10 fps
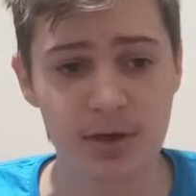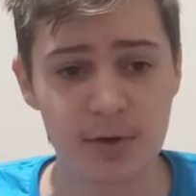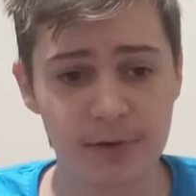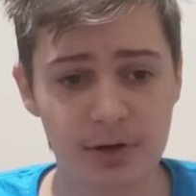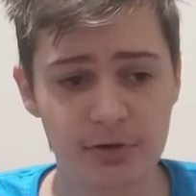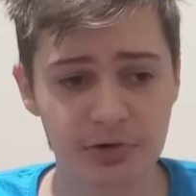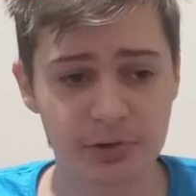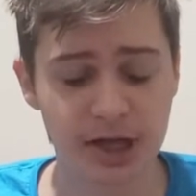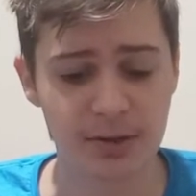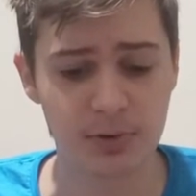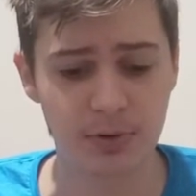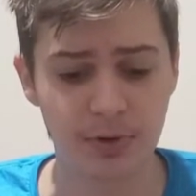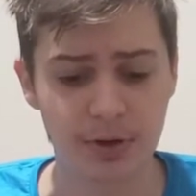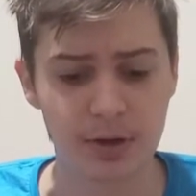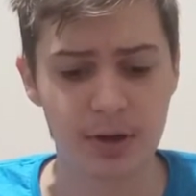We also
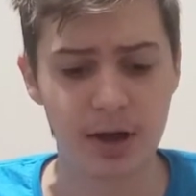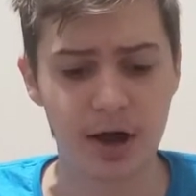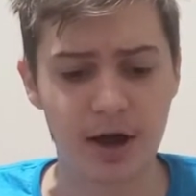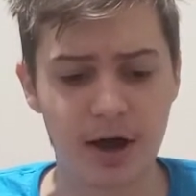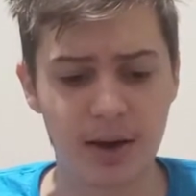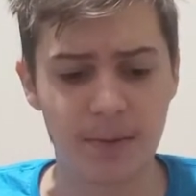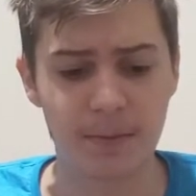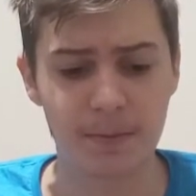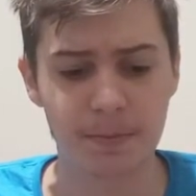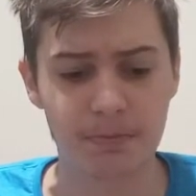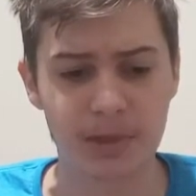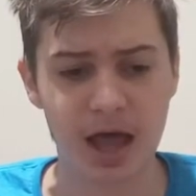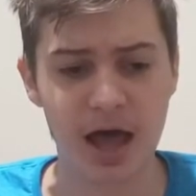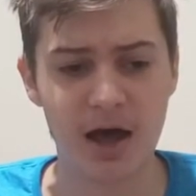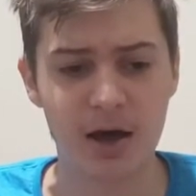labeled
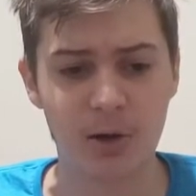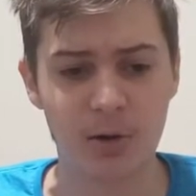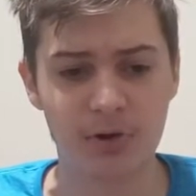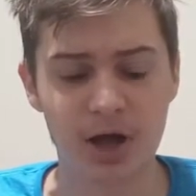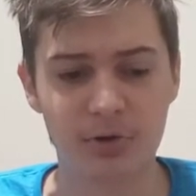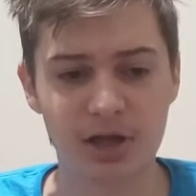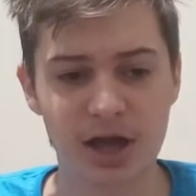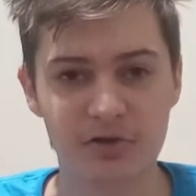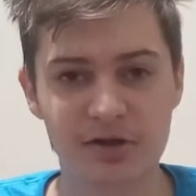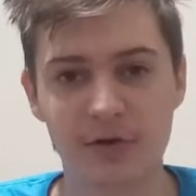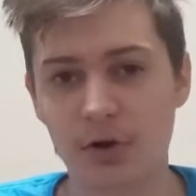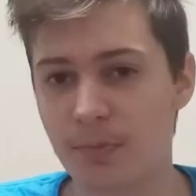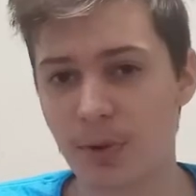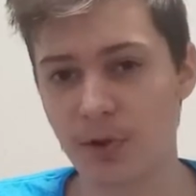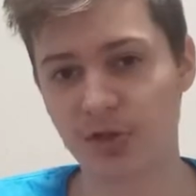not only how difficult,
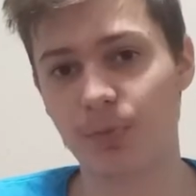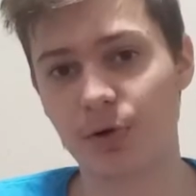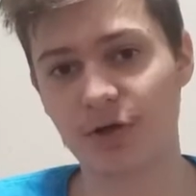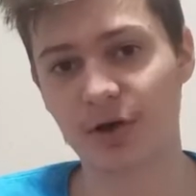but what the point